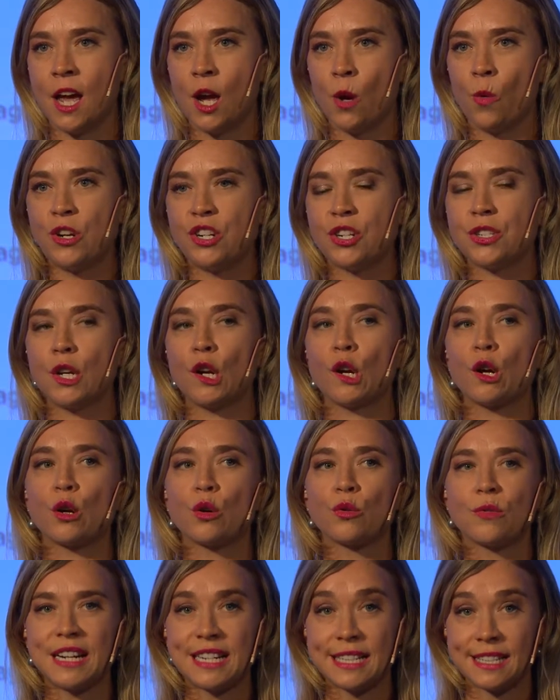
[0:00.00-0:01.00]
which is
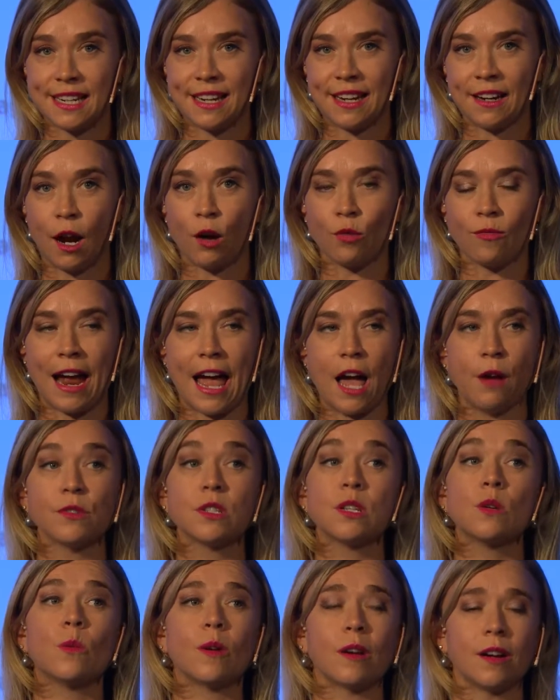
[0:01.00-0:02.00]
increasing around
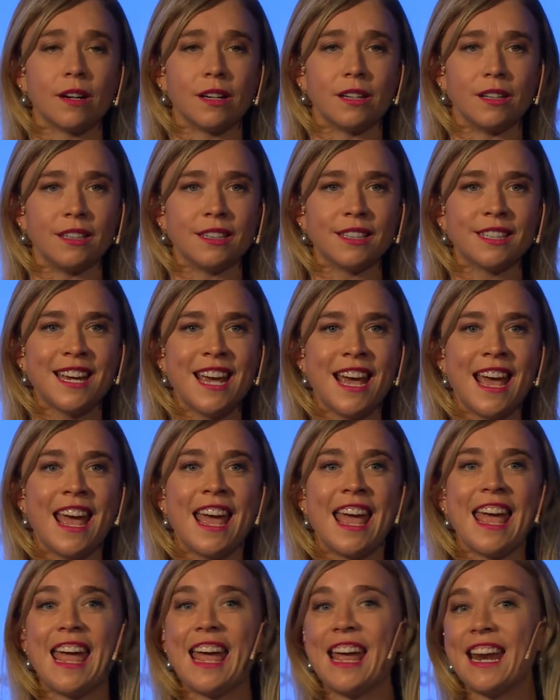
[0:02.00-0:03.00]
the world
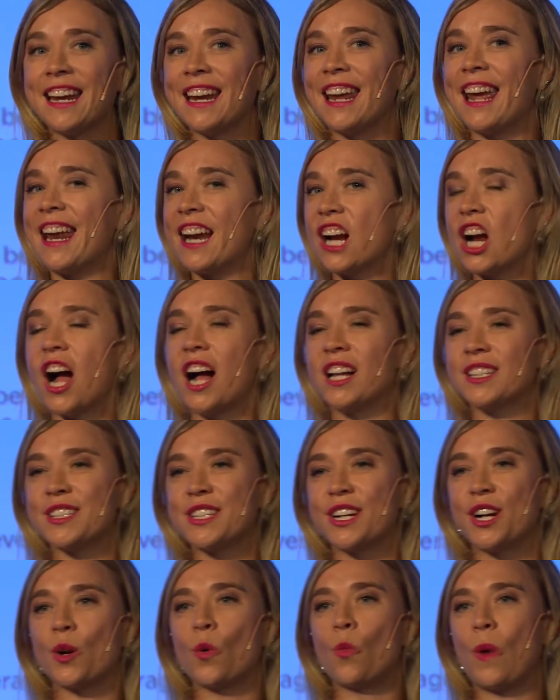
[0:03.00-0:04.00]
in
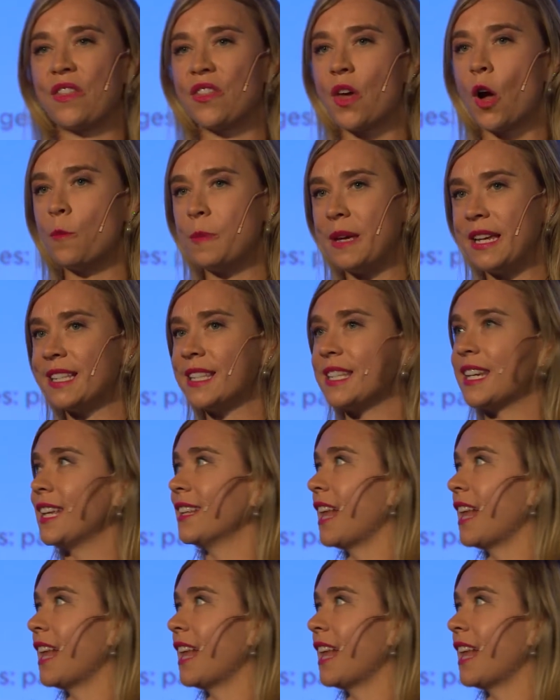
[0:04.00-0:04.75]
concert with obesity